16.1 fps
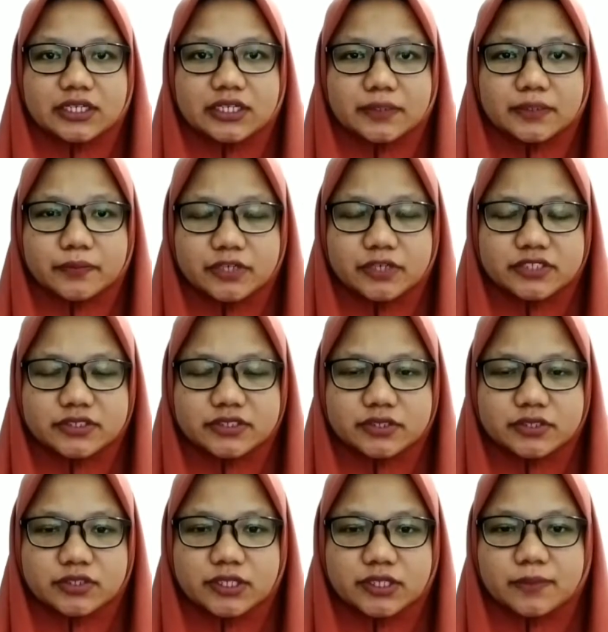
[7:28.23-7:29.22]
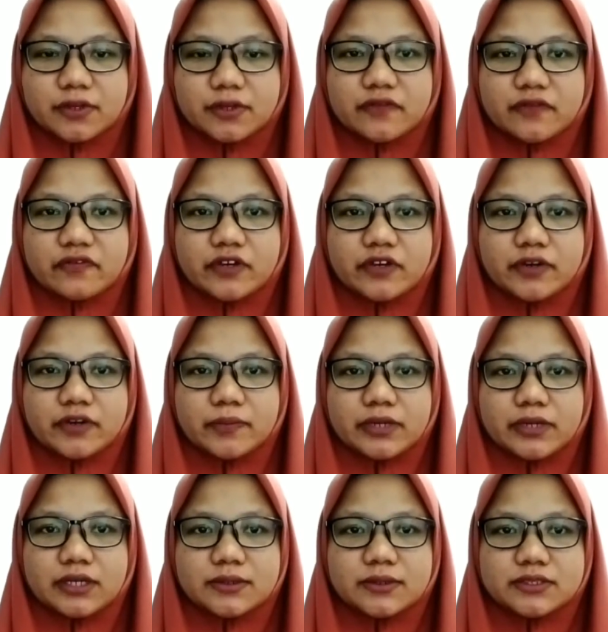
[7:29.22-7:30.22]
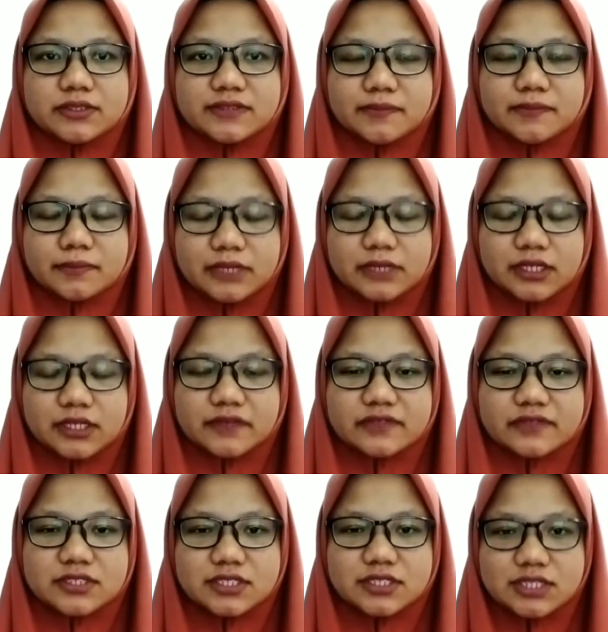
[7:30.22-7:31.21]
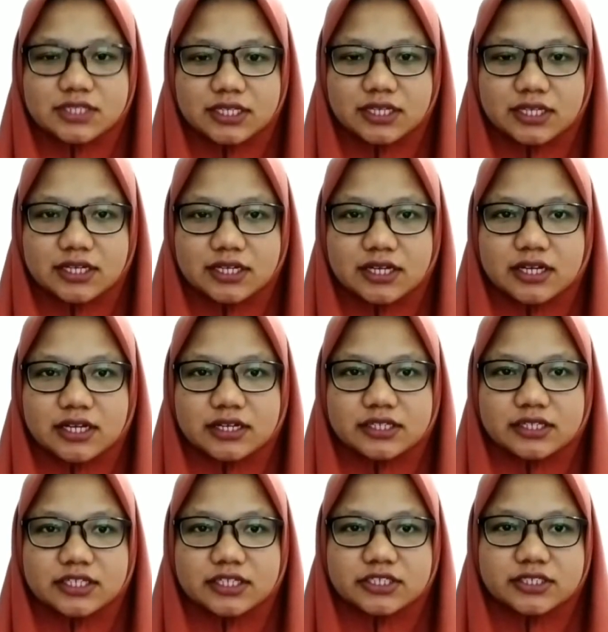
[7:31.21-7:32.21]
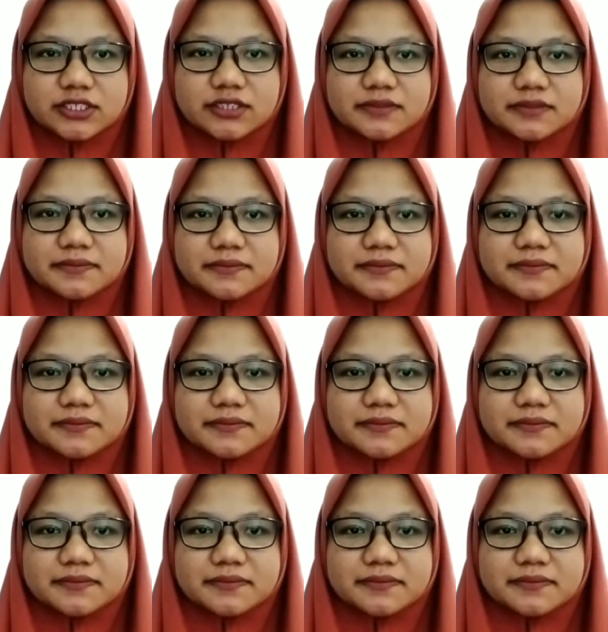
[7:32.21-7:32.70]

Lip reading: the most suitable for biodiversity retention.